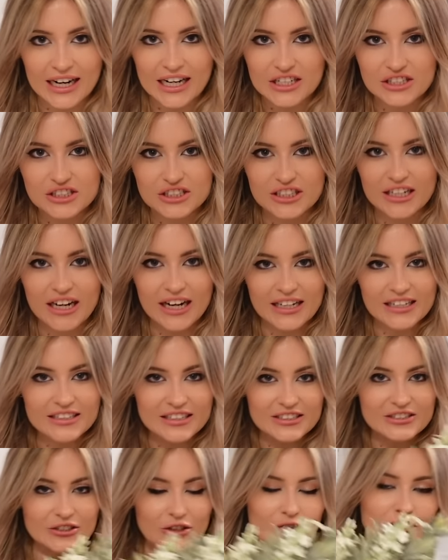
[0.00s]
actually hang
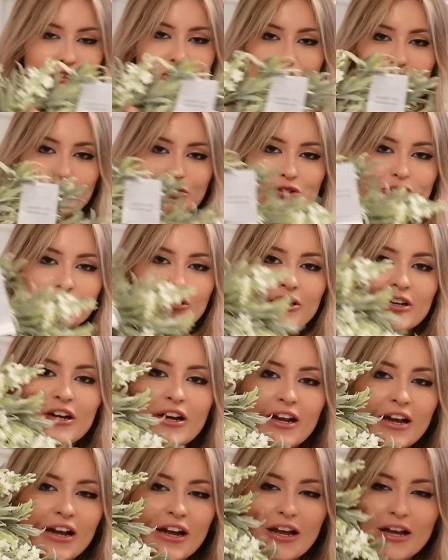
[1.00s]
this on the door.
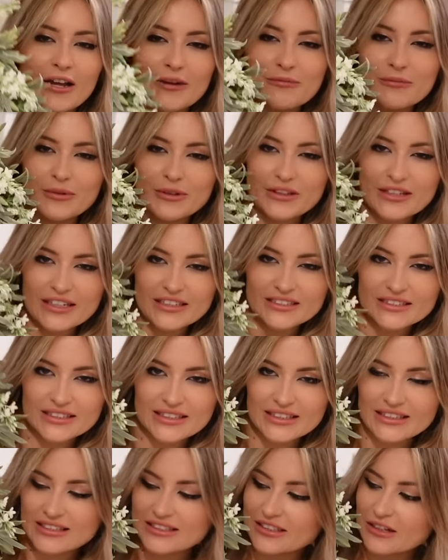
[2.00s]
But this
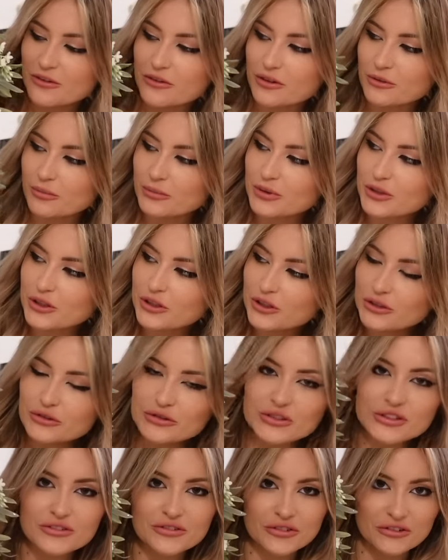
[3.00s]
is the
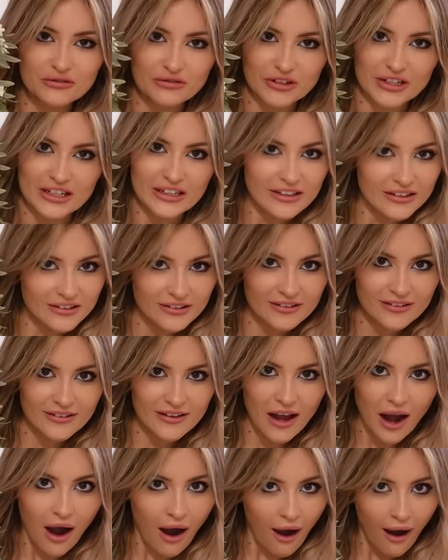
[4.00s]
beautiful wreath.
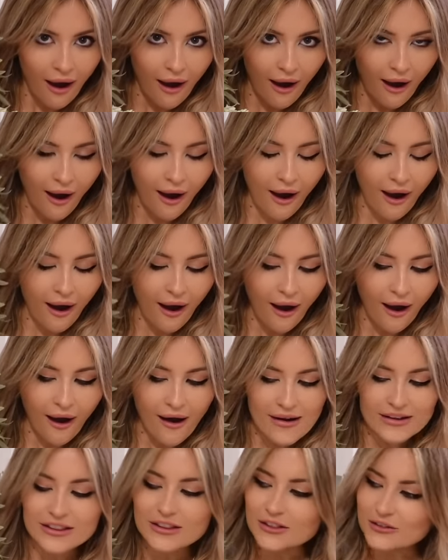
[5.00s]

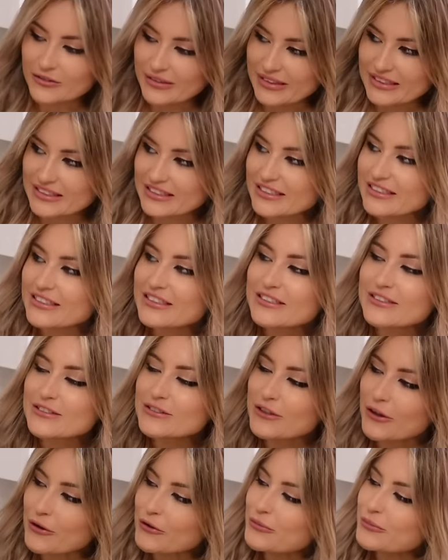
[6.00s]
I love it
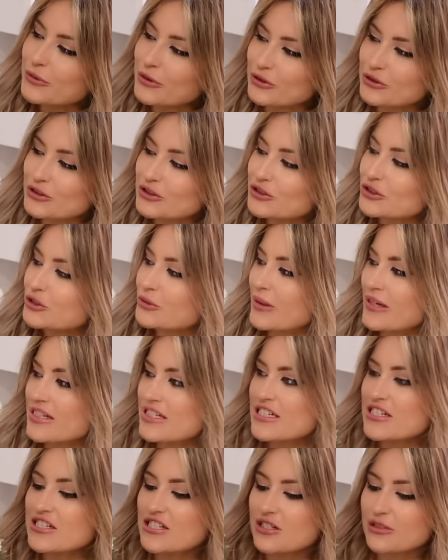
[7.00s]
so much.
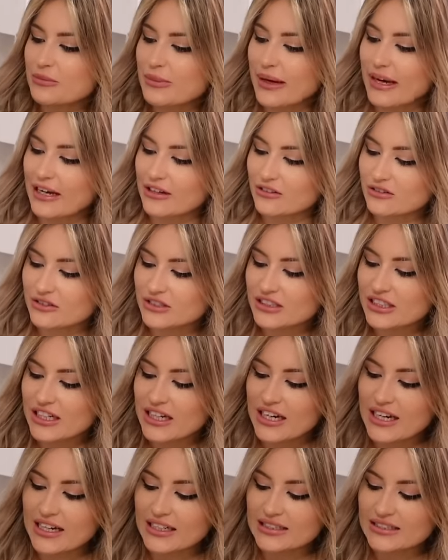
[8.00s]
£22.
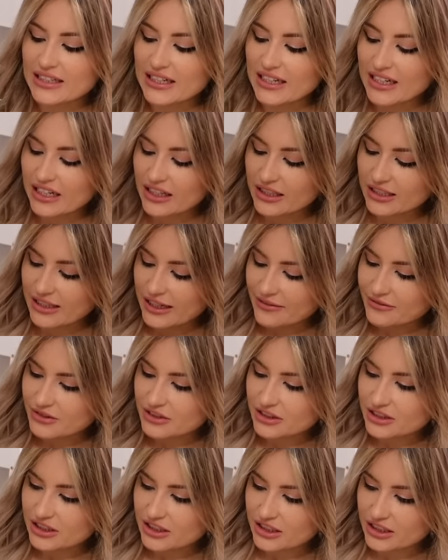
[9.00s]
It's like
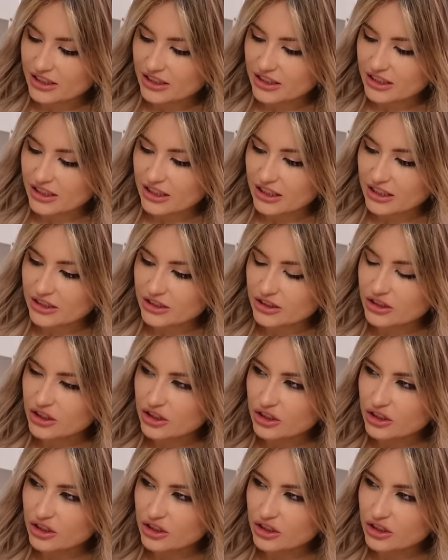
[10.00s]
lavender and